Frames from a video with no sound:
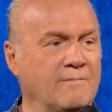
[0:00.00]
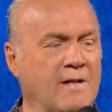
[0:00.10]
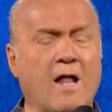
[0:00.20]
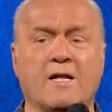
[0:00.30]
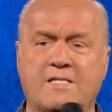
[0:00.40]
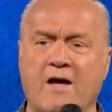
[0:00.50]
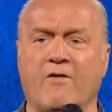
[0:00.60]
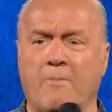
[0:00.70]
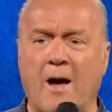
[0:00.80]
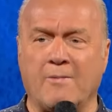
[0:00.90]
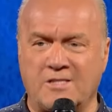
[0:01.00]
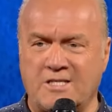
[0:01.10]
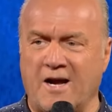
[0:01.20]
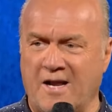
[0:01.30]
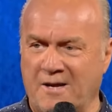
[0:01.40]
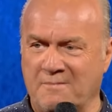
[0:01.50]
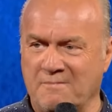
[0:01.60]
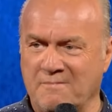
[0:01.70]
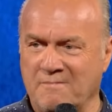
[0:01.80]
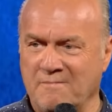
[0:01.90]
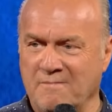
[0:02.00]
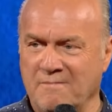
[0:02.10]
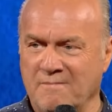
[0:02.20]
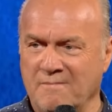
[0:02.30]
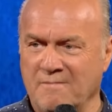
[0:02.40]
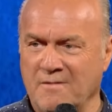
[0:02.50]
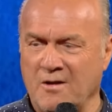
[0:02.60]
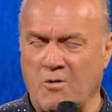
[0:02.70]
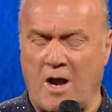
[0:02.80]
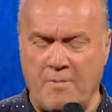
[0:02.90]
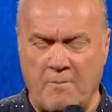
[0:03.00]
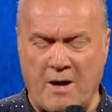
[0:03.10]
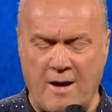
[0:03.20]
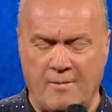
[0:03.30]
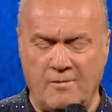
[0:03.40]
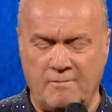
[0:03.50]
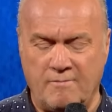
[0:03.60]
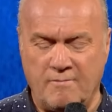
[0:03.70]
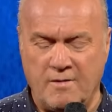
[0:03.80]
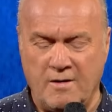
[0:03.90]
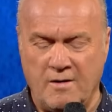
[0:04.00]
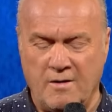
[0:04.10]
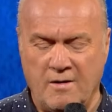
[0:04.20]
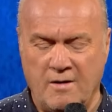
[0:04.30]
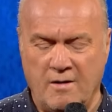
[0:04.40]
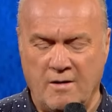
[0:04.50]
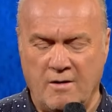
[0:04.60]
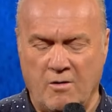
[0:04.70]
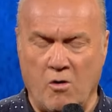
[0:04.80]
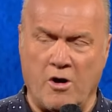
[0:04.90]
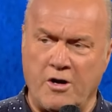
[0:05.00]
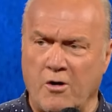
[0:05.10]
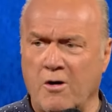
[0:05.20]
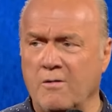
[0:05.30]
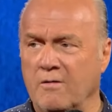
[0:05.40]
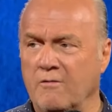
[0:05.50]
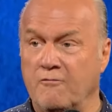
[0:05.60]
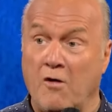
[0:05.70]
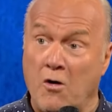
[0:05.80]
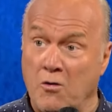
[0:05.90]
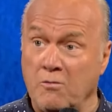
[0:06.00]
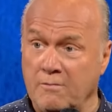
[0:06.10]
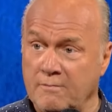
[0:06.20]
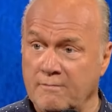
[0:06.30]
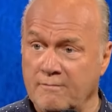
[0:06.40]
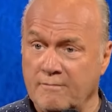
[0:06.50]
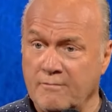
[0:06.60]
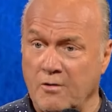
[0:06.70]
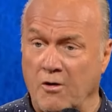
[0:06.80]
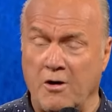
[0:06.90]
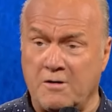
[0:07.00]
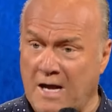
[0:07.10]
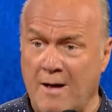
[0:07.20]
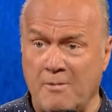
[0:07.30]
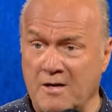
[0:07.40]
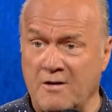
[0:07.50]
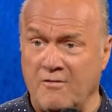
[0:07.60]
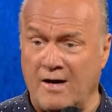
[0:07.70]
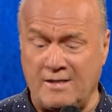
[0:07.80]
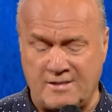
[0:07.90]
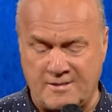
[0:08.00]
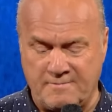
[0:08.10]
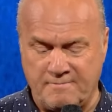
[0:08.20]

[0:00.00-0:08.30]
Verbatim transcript: Now let's have a Bible study. Grab your Bible or your phone or your tablet device.